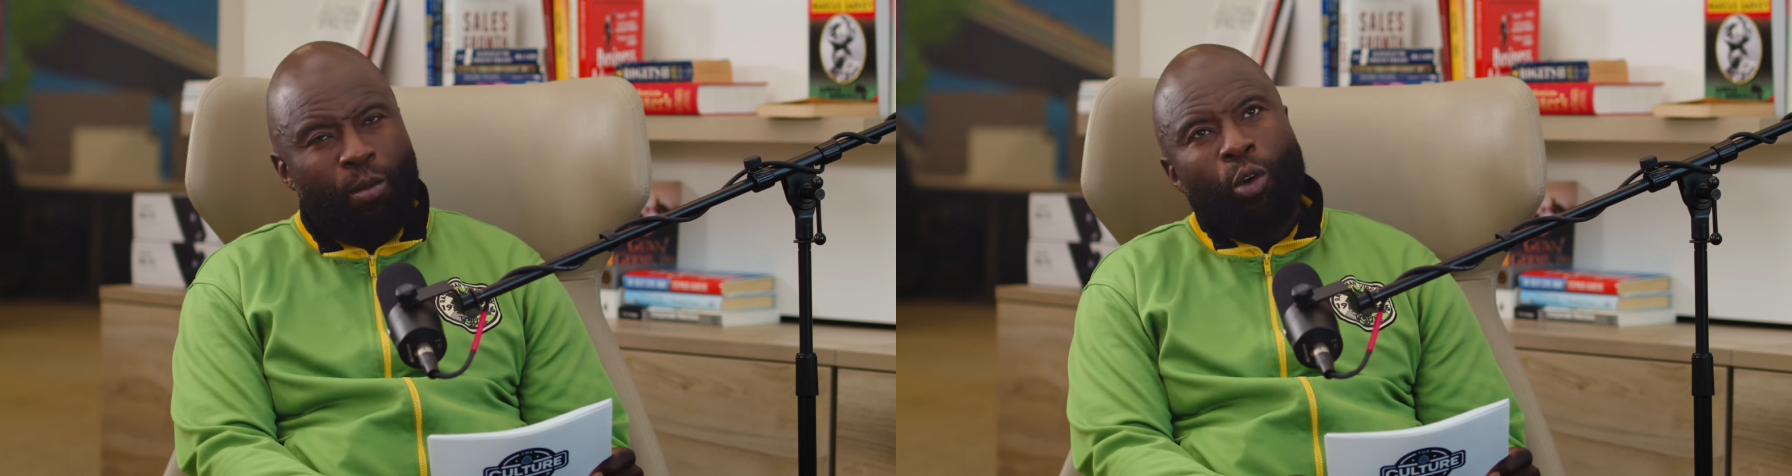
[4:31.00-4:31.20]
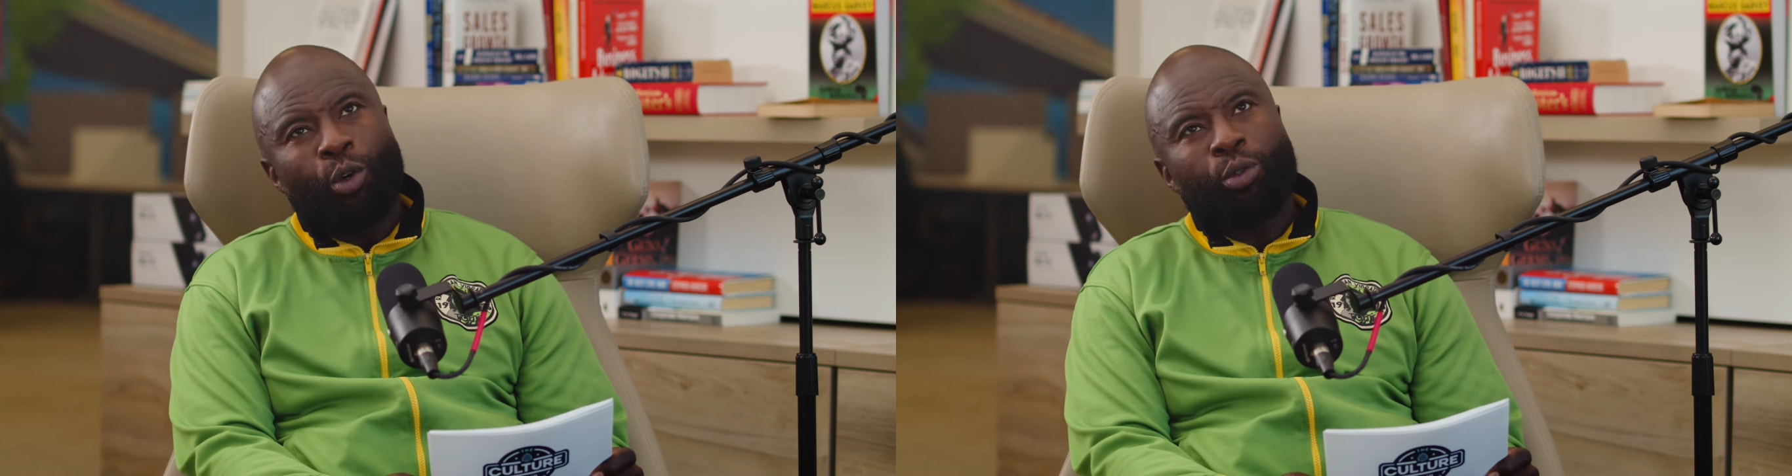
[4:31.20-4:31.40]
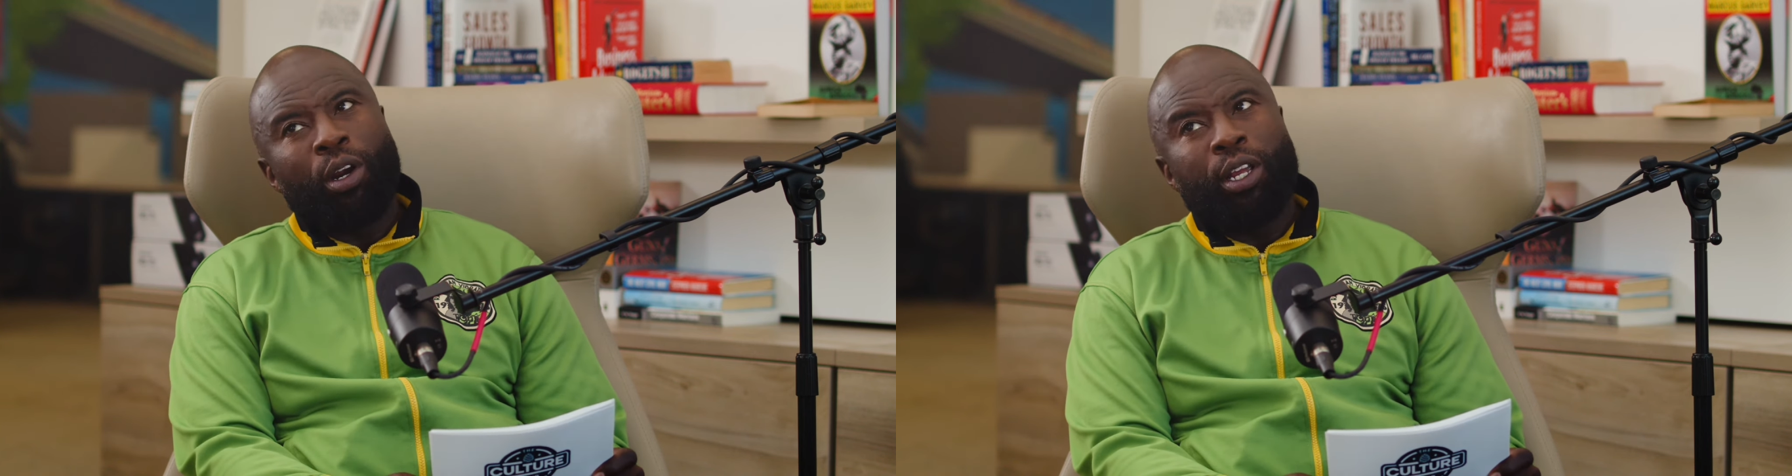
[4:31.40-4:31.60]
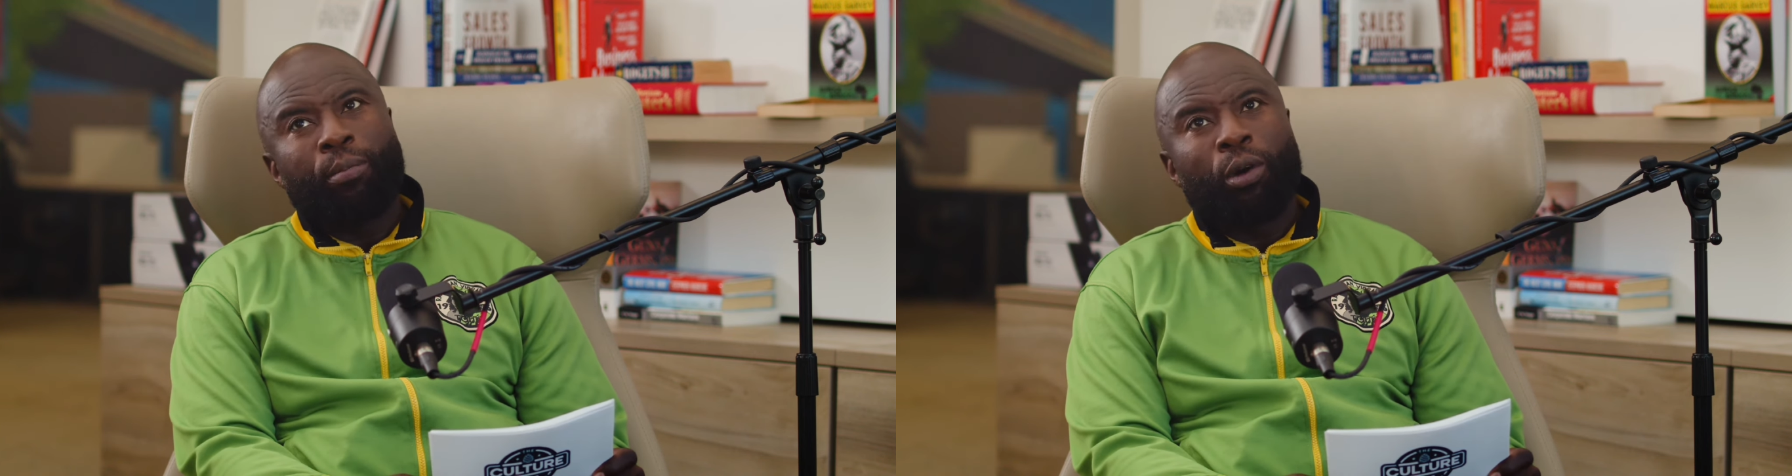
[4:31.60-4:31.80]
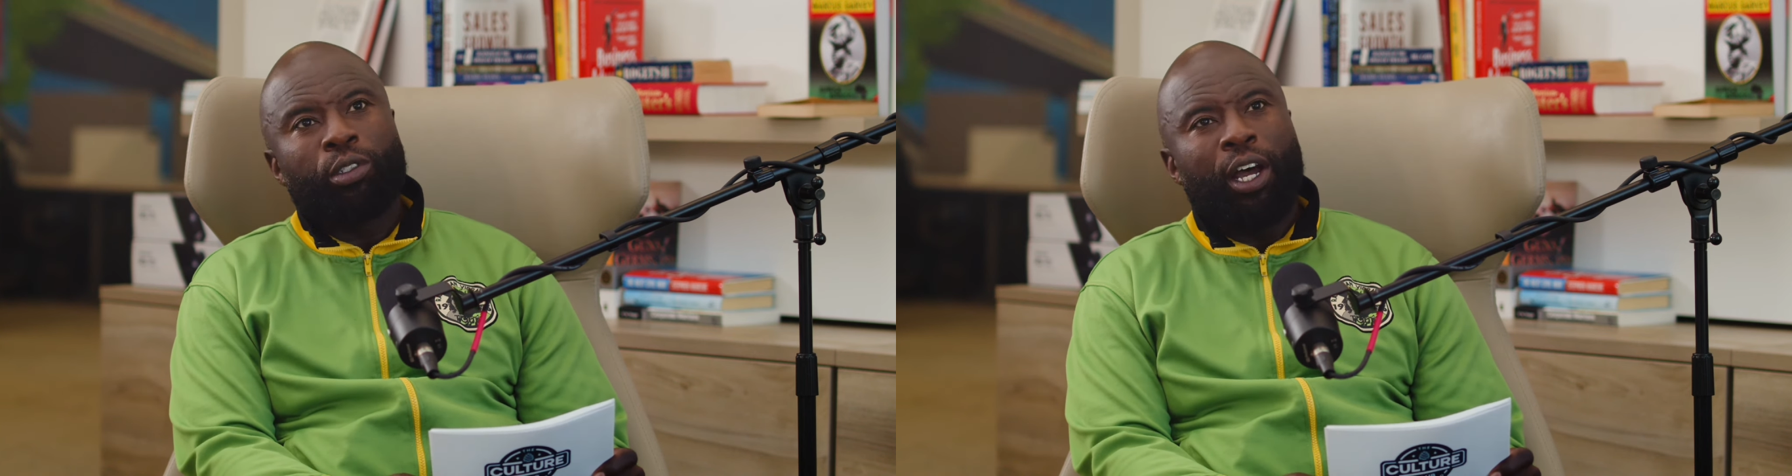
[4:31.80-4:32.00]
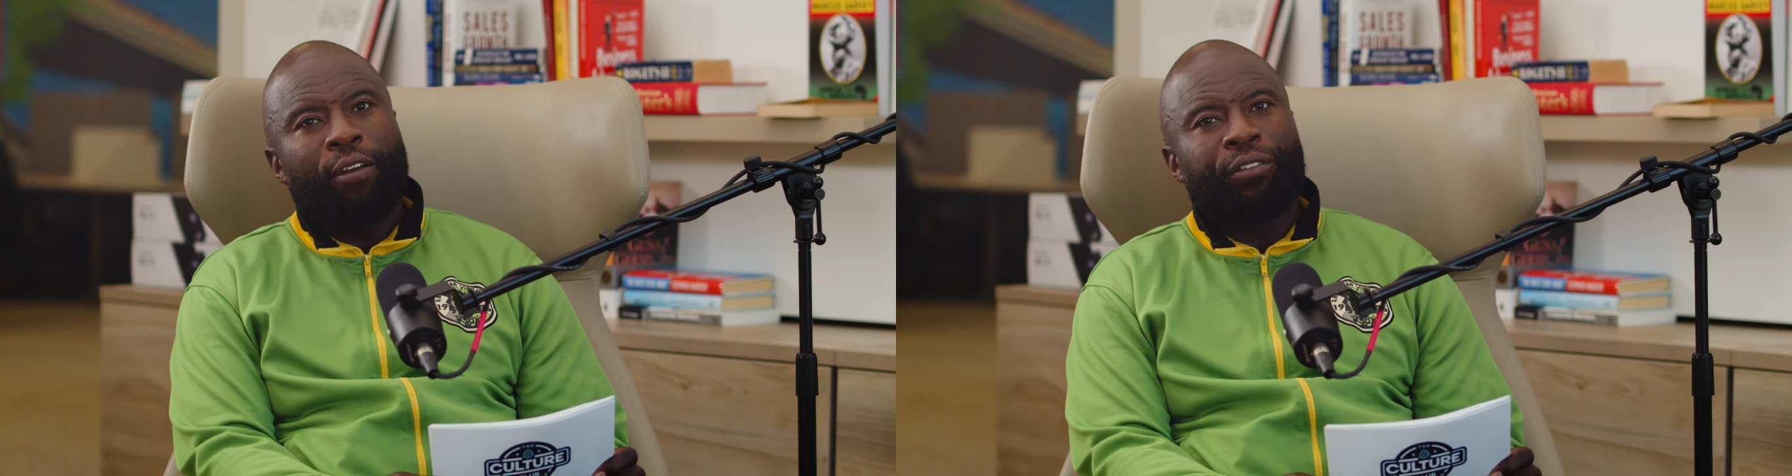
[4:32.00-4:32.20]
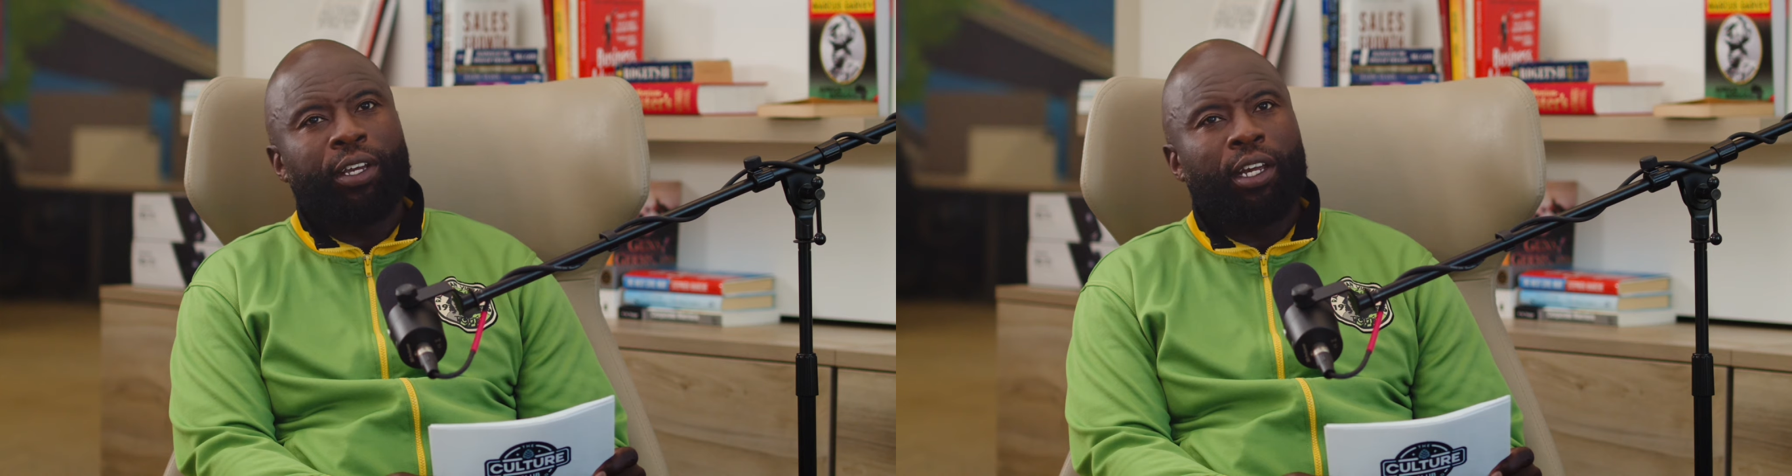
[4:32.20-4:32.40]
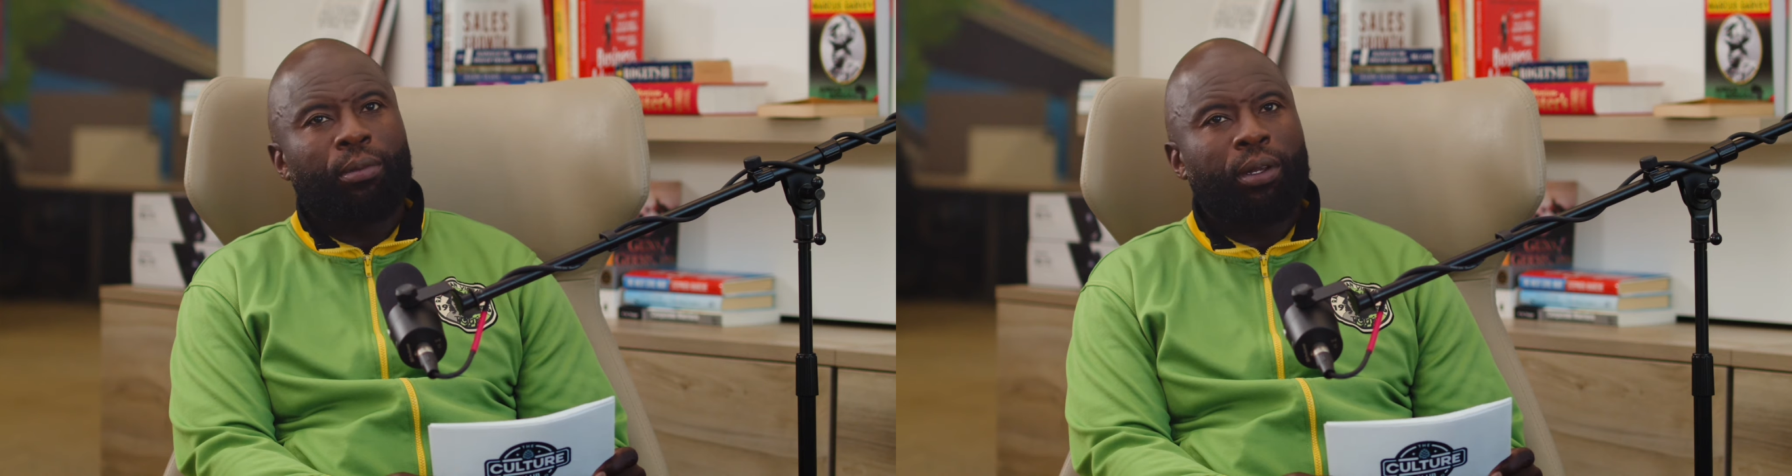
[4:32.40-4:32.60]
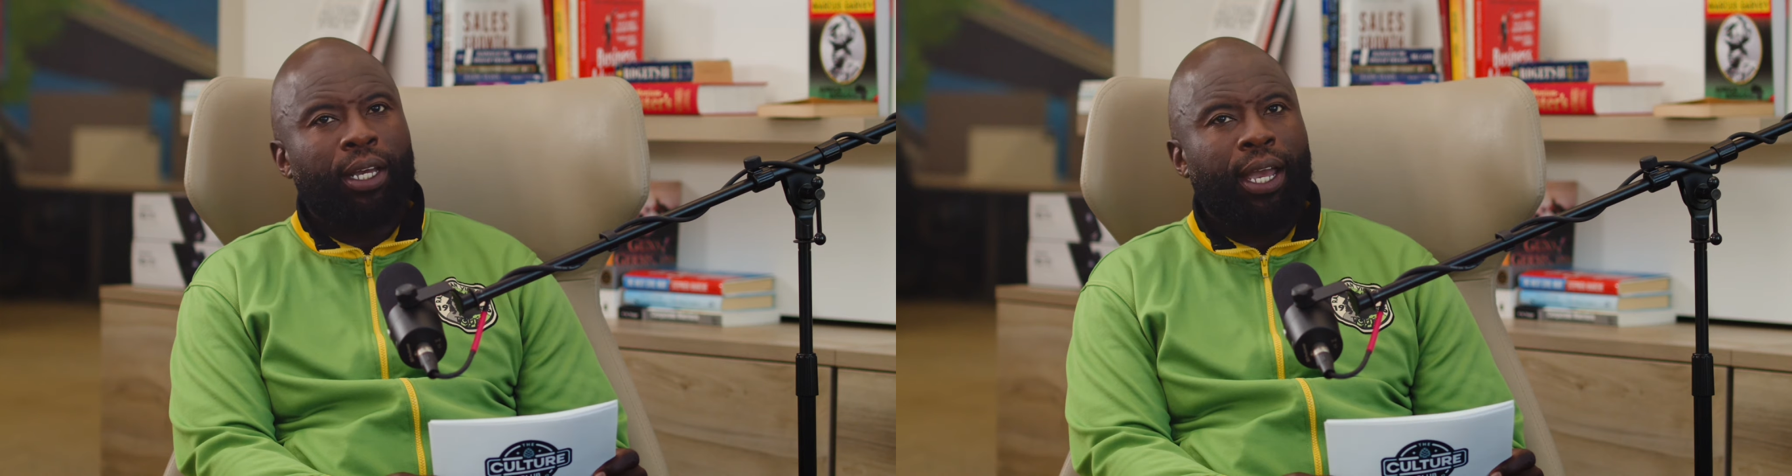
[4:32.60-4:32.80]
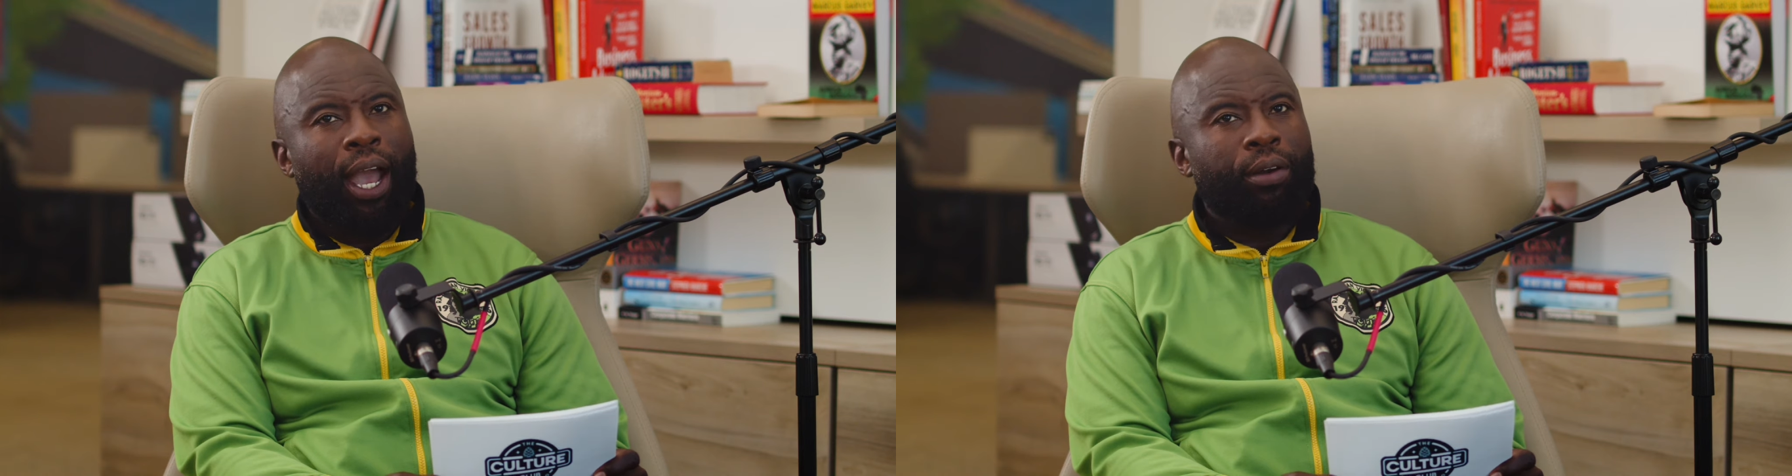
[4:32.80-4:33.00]
What's one of your most unforgettable
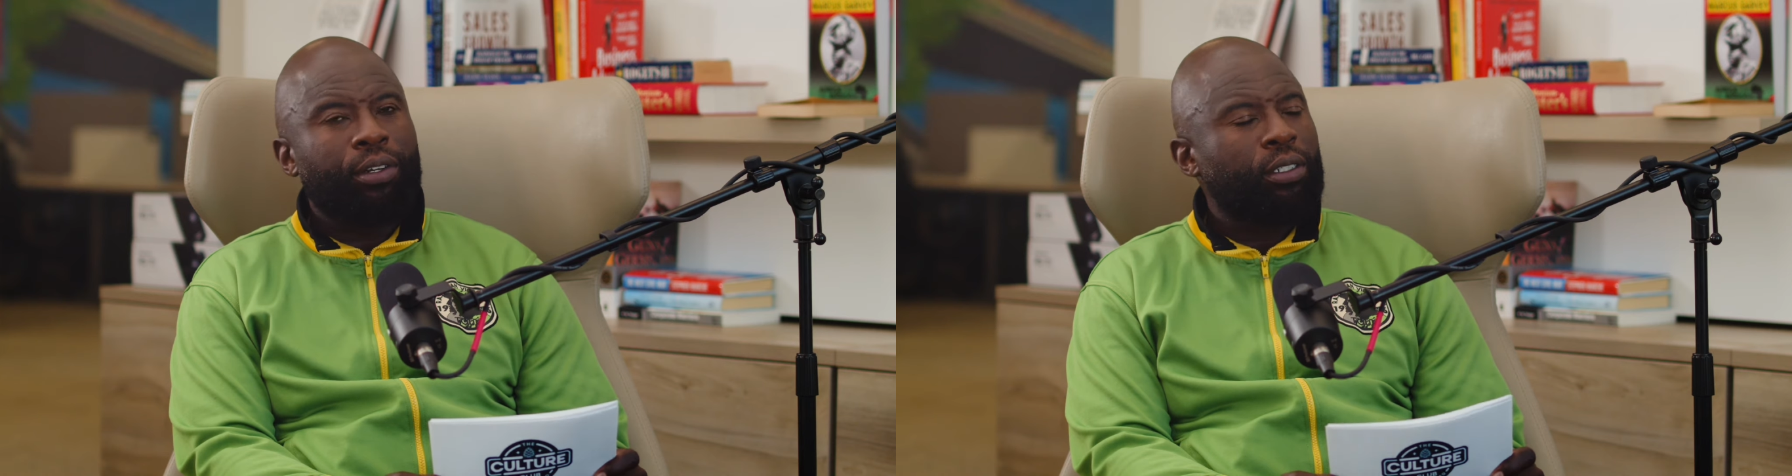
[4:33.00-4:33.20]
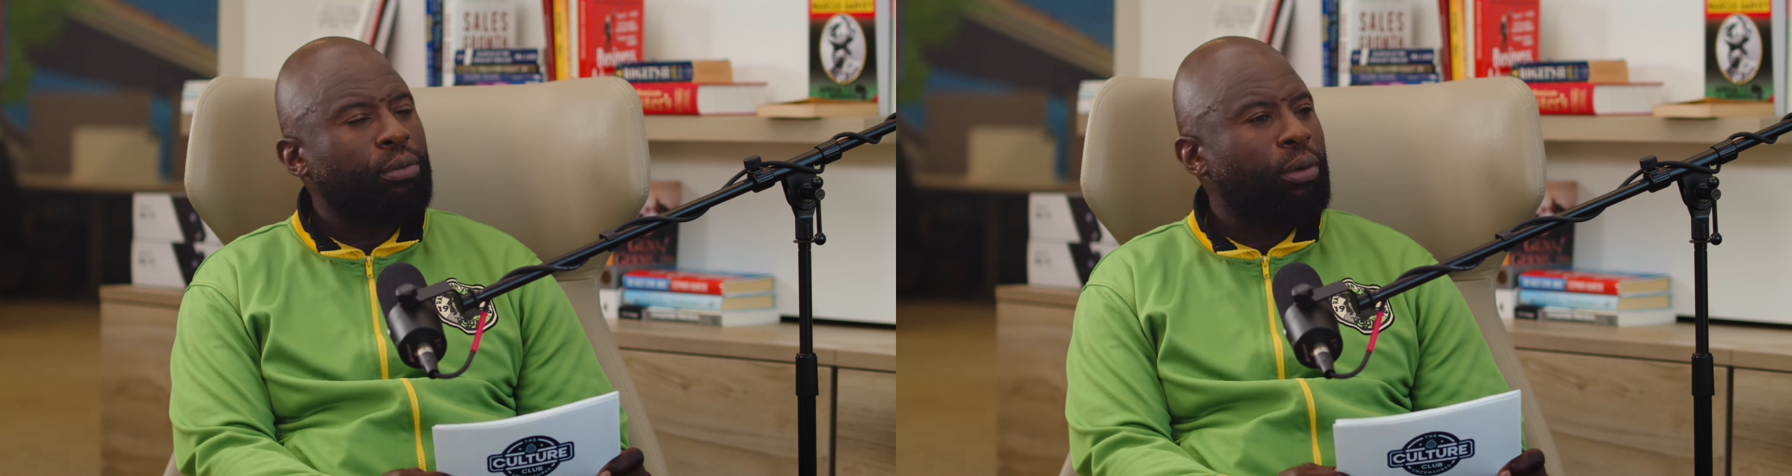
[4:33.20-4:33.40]
encounters